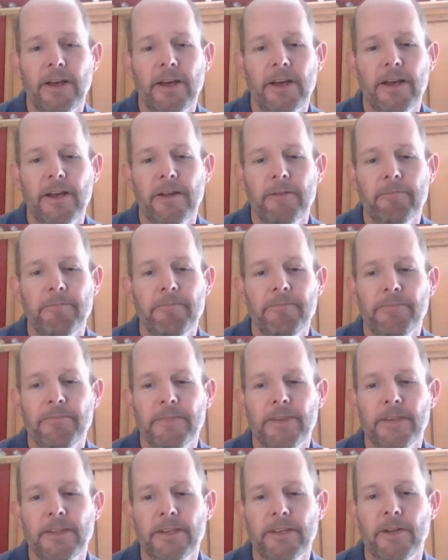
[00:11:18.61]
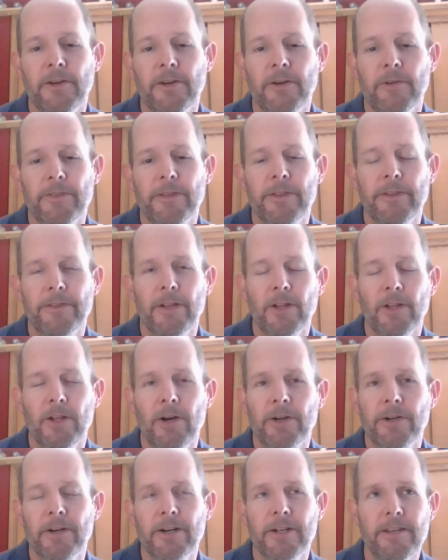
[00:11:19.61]
the
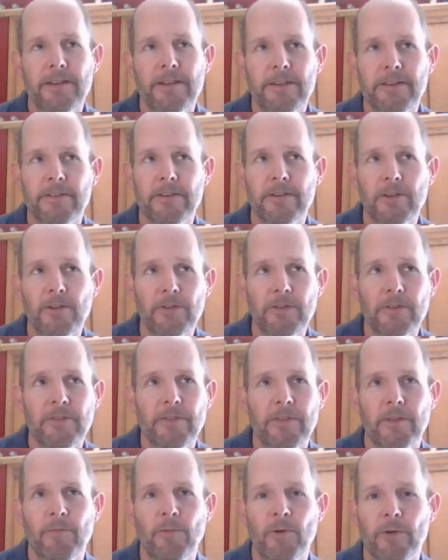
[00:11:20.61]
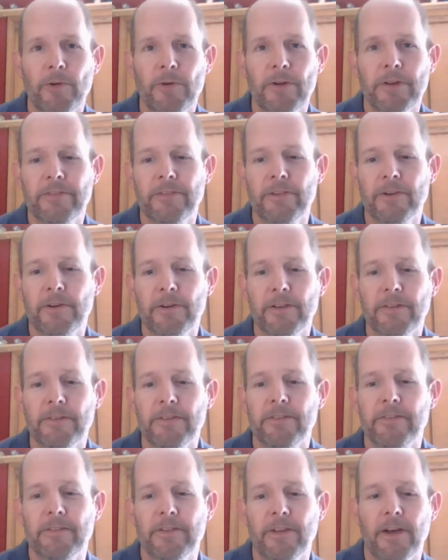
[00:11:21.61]
longer a key's in use, the more risk there
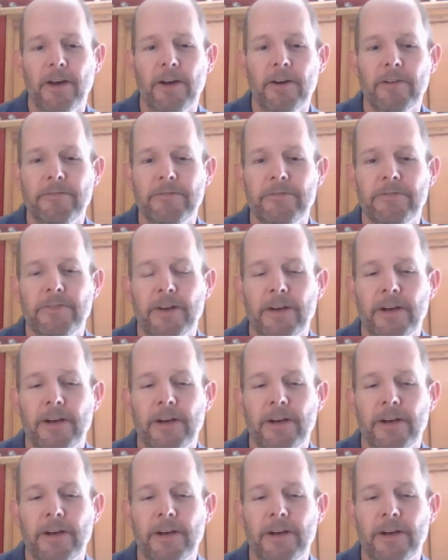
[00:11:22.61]
is of